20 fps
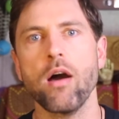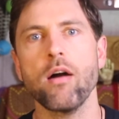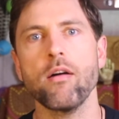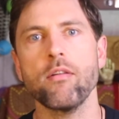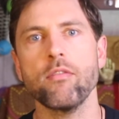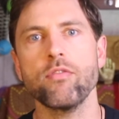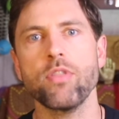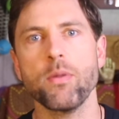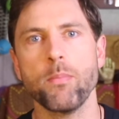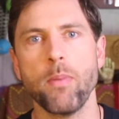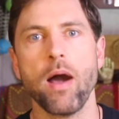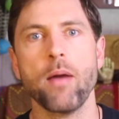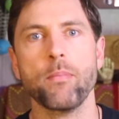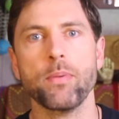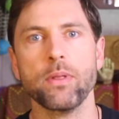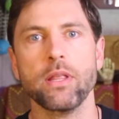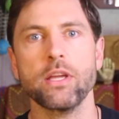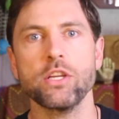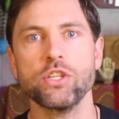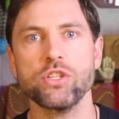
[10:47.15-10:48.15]
of the
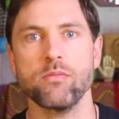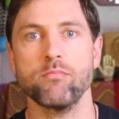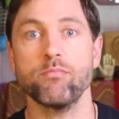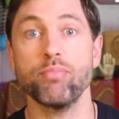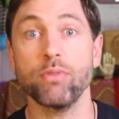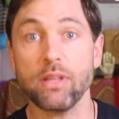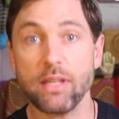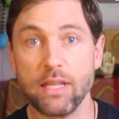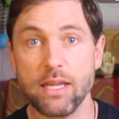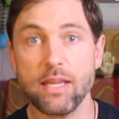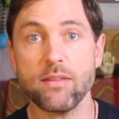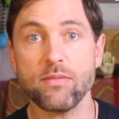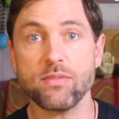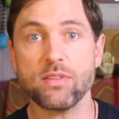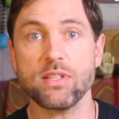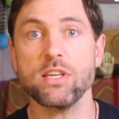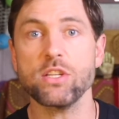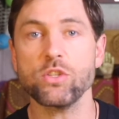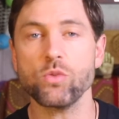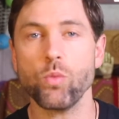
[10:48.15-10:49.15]
population
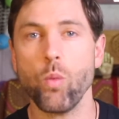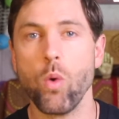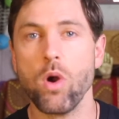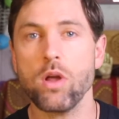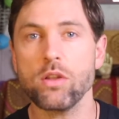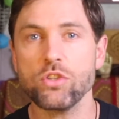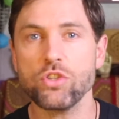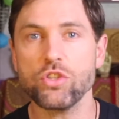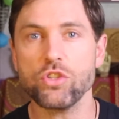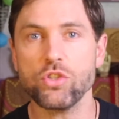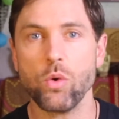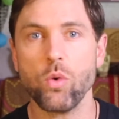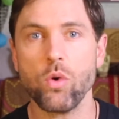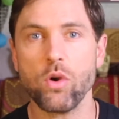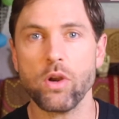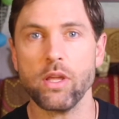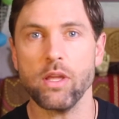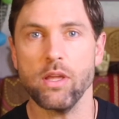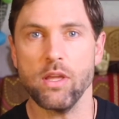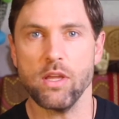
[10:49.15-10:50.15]
believes this one
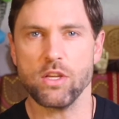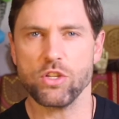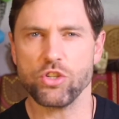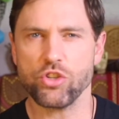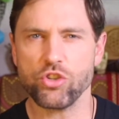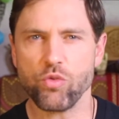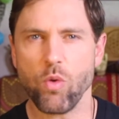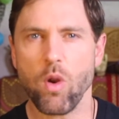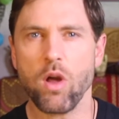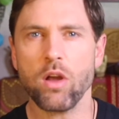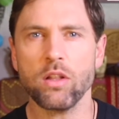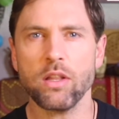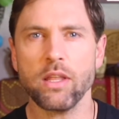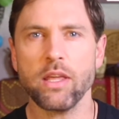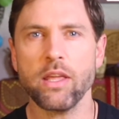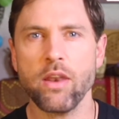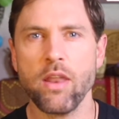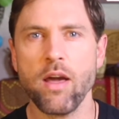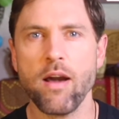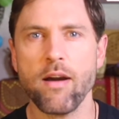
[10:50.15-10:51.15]
story
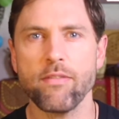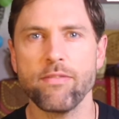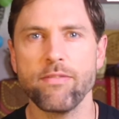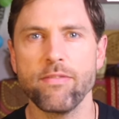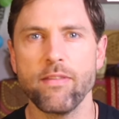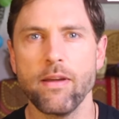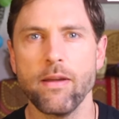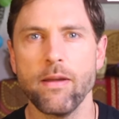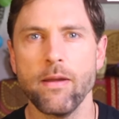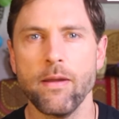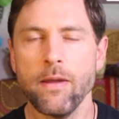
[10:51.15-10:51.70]
strongly enough.